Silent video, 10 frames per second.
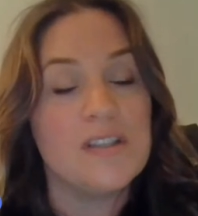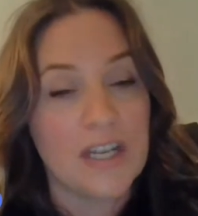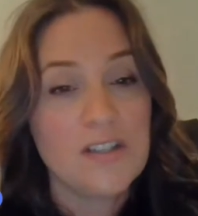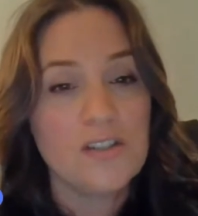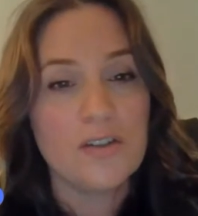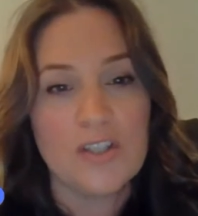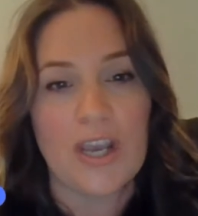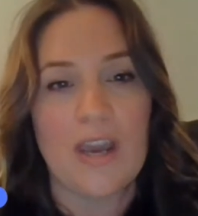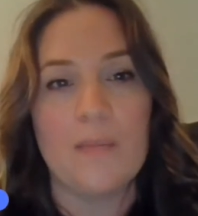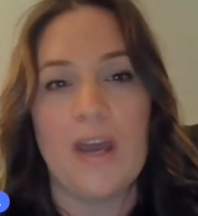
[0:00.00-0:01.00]
sensory
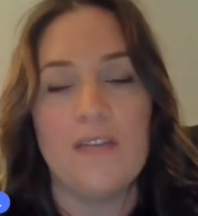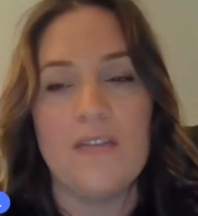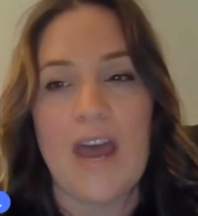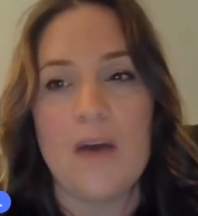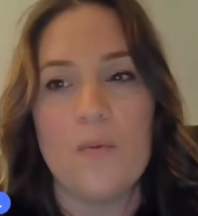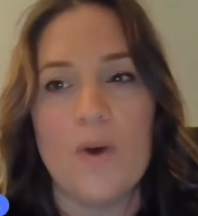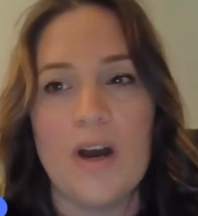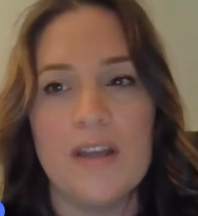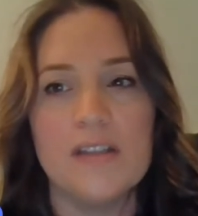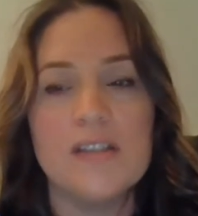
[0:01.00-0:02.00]
gym, and that
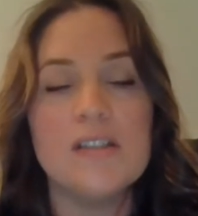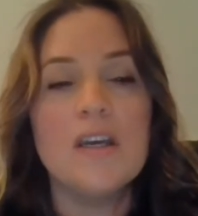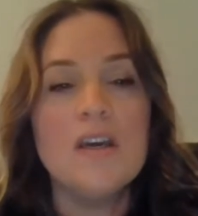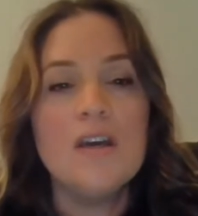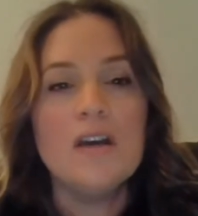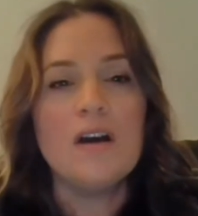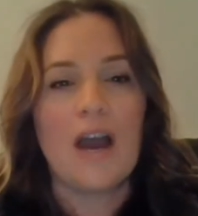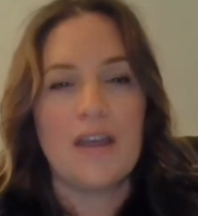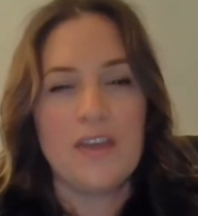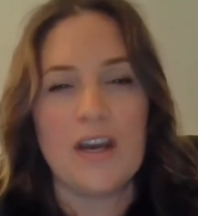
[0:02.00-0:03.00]
was,
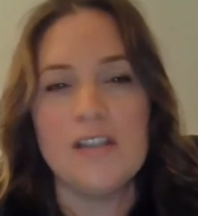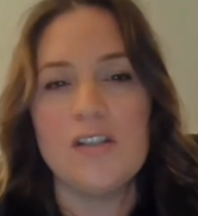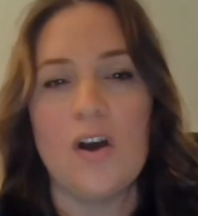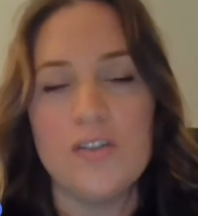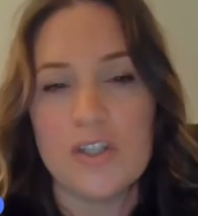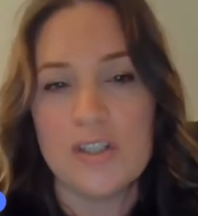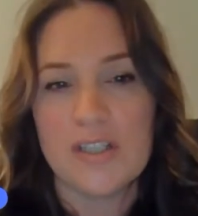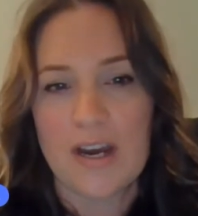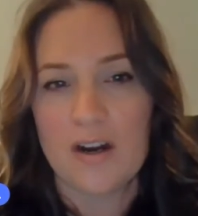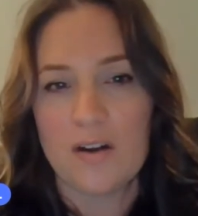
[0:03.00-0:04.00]
I think I saw
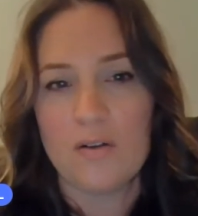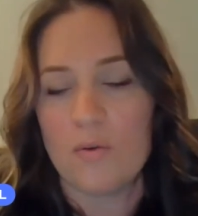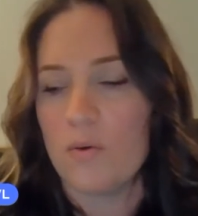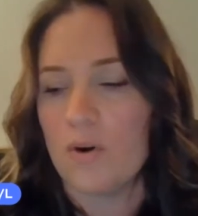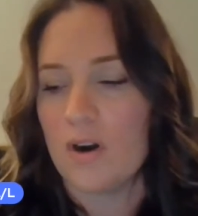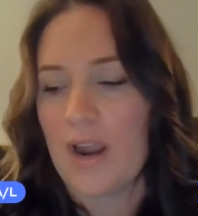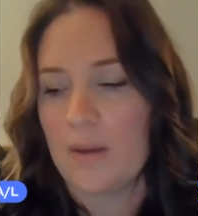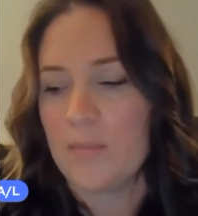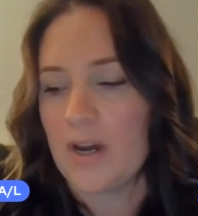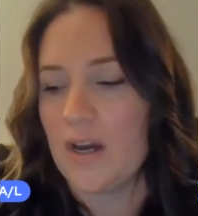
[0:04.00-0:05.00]
Giselle or
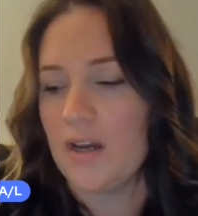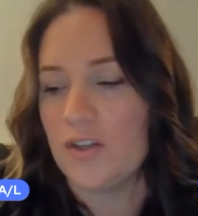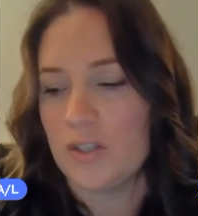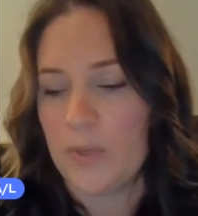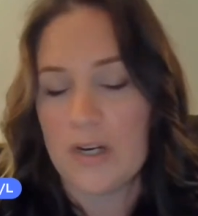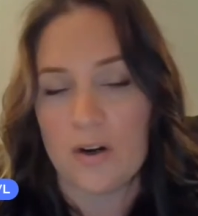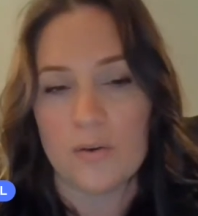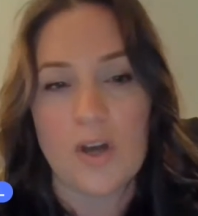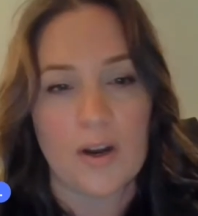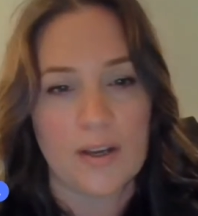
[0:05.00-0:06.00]
Emma Shapiro
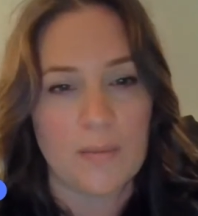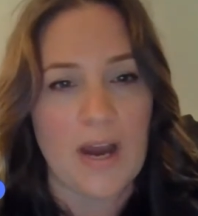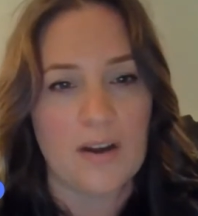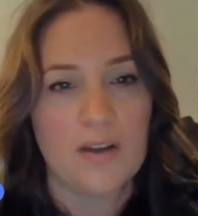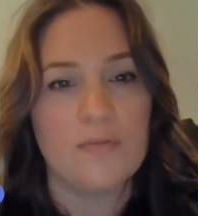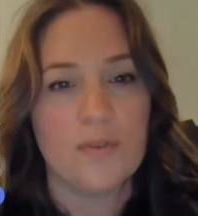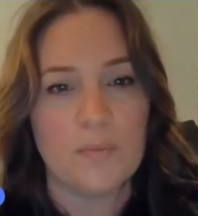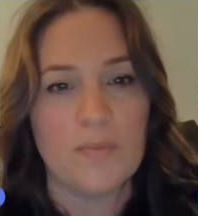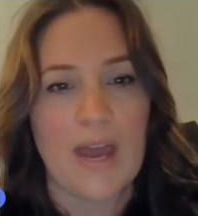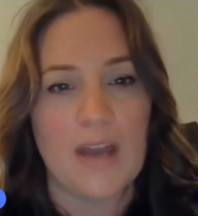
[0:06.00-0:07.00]
talking about it
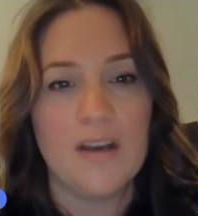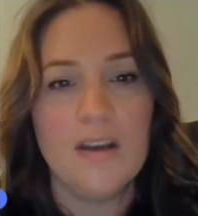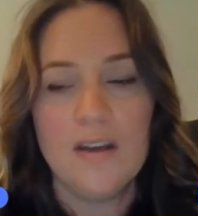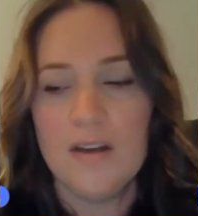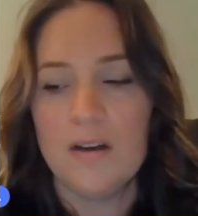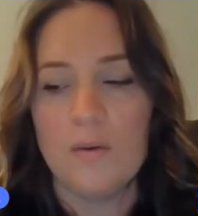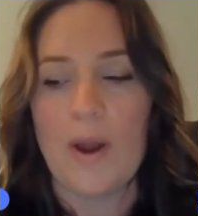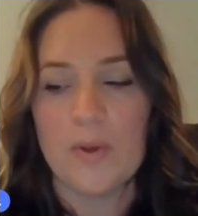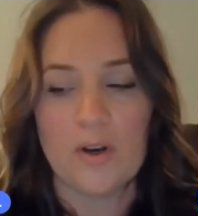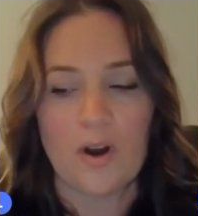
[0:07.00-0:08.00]
from that
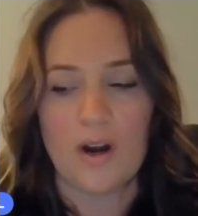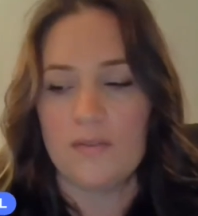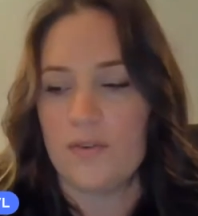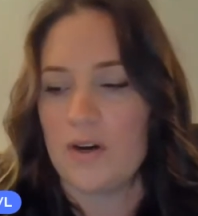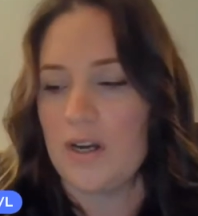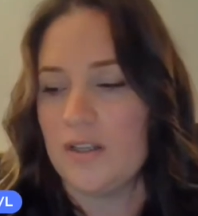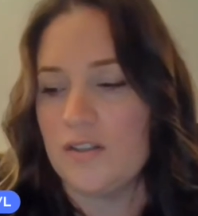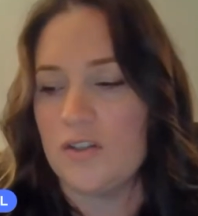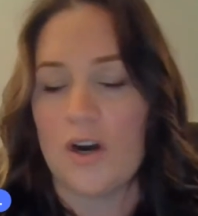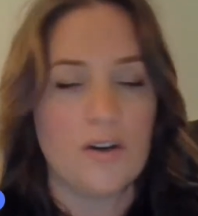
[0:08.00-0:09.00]
webinar for
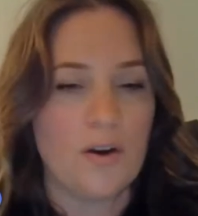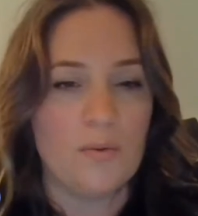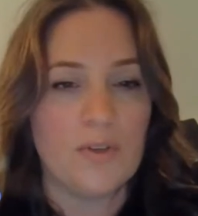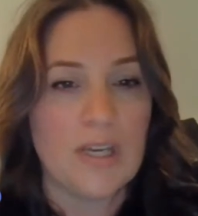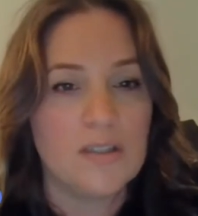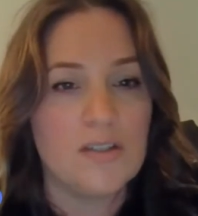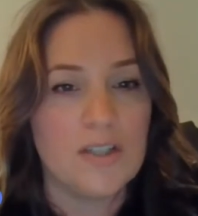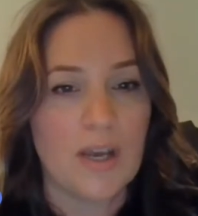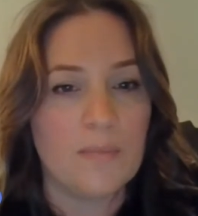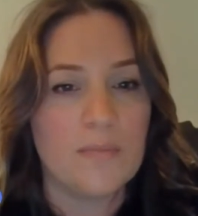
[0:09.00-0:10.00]
Start Your Own Kids
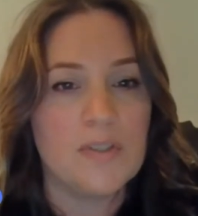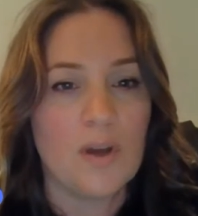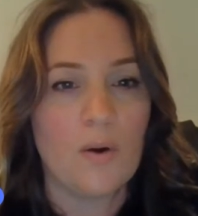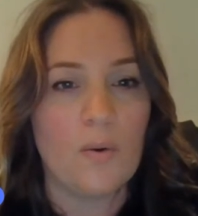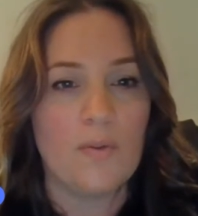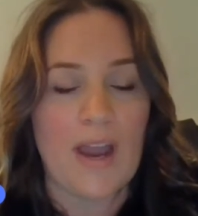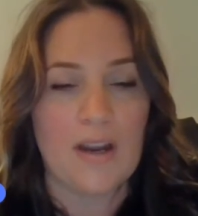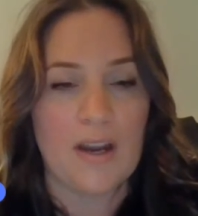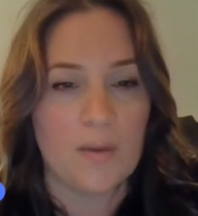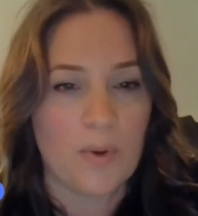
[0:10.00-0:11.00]
Gym. So that
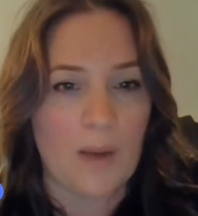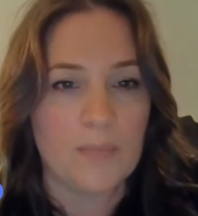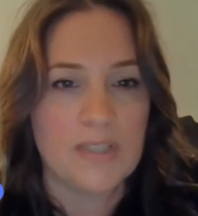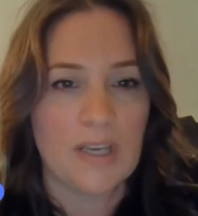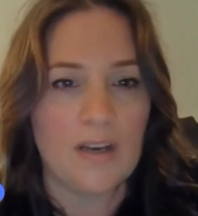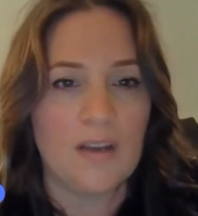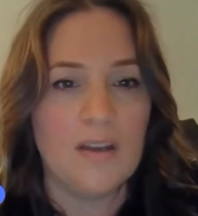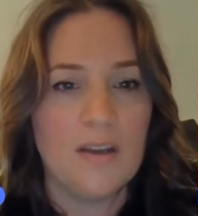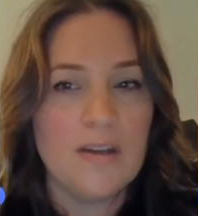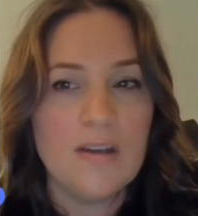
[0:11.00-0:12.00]
kind of prompted
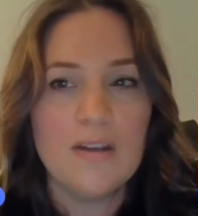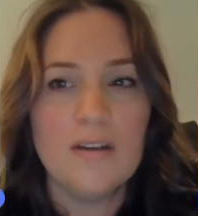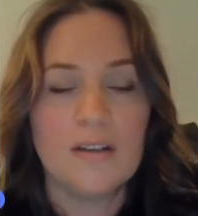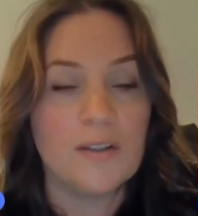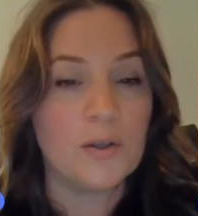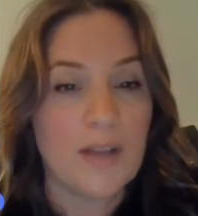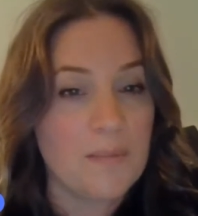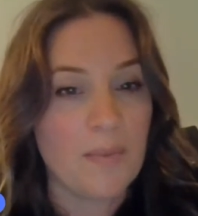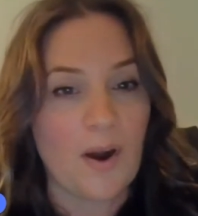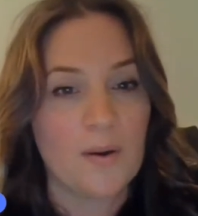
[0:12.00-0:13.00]
a little light
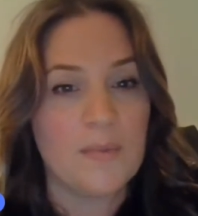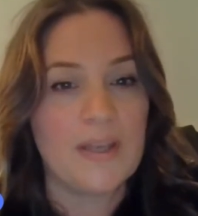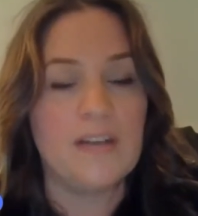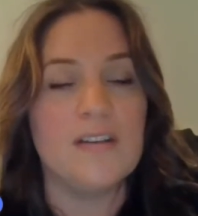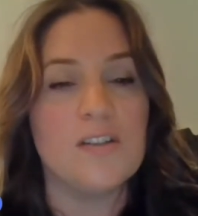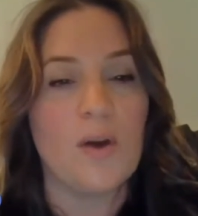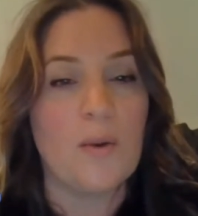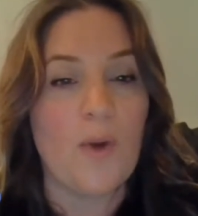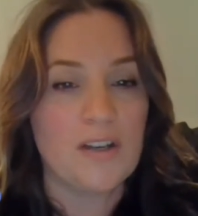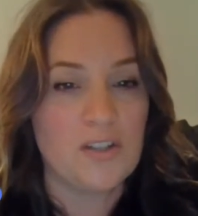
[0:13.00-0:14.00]
bulb, and so I
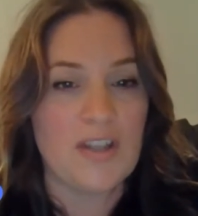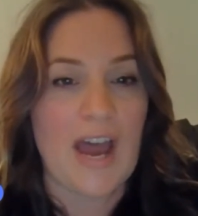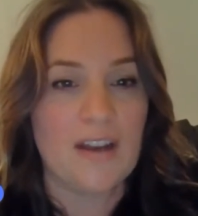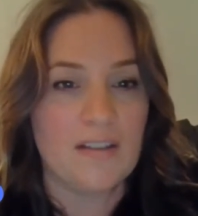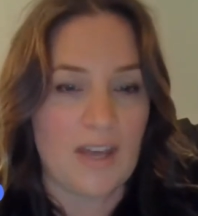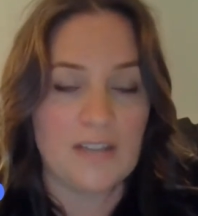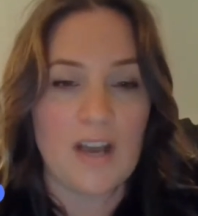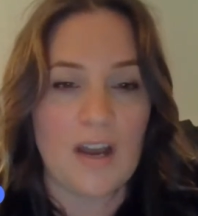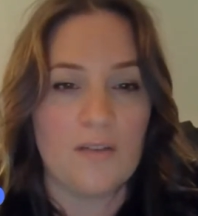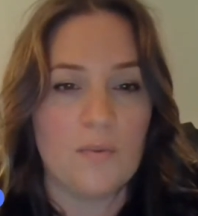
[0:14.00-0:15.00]
watched that, and that's
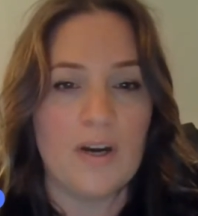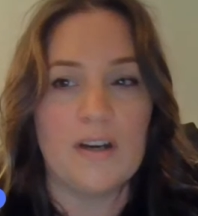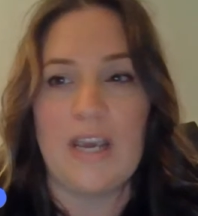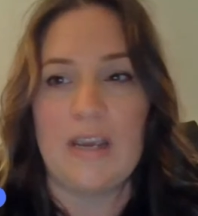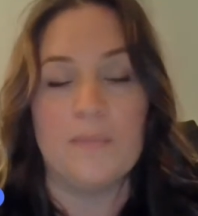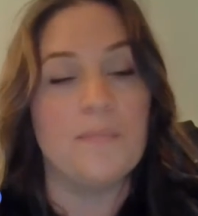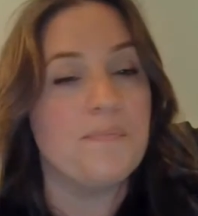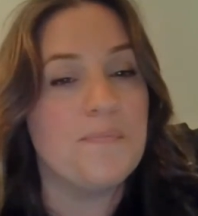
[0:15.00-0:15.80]
kind of where it came.